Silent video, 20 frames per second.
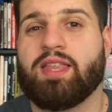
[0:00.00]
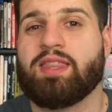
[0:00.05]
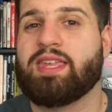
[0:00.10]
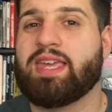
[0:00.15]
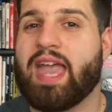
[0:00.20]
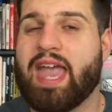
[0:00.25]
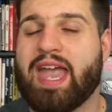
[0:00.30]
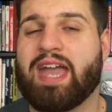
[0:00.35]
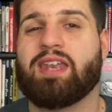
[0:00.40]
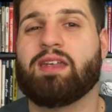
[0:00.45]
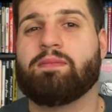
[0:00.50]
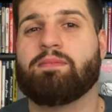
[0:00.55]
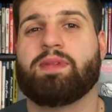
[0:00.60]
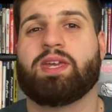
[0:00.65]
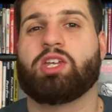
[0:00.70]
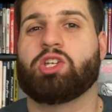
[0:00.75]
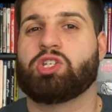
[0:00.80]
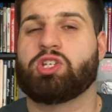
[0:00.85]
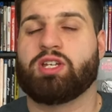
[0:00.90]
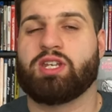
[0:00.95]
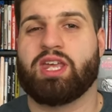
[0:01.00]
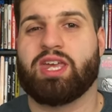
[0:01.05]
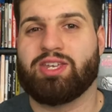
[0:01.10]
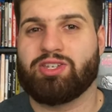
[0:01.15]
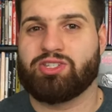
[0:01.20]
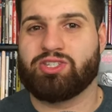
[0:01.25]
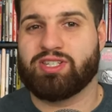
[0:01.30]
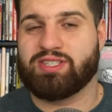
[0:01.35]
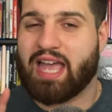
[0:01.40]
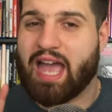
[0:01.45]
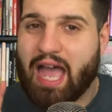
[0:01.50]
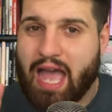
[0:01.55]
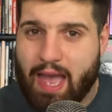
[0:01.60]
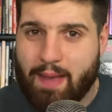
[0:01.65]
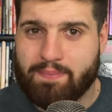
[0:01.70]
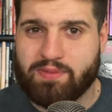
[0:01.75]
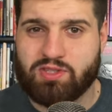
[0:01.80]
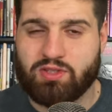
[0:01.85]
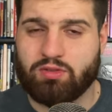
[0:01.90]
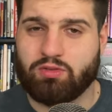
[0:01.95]
The animation is just
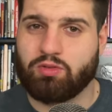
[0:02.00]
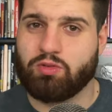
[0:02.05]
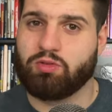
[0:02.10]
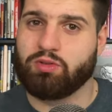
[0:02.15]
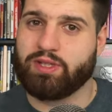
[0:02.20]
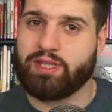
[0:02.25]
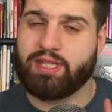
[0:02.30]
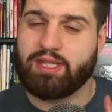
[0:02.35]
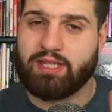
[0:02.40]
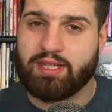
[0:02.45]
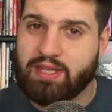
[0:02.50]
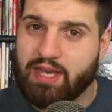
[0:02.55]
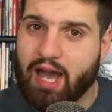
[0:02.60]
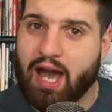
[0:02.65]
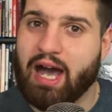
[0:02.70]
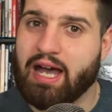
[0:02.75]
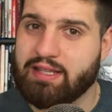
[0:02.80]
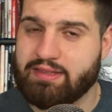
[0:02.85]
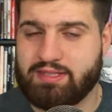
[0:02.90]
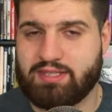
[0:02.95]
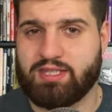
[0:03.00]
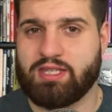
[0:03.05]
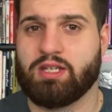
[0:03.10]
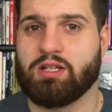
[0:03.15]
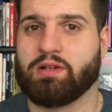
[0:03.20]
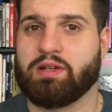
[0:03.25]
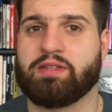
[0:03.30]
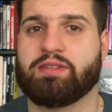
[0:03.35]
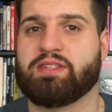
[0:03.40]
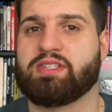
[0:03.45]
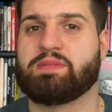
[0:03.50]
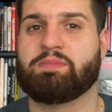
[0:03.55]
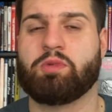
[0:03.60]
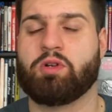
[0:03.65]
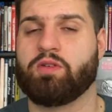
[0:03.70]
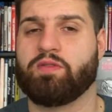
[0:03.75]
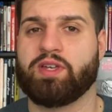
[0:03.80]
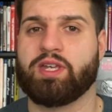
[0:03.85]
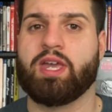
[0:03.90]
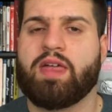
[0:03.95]
absolutely god-tier in this
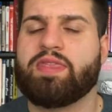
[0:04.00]
movie.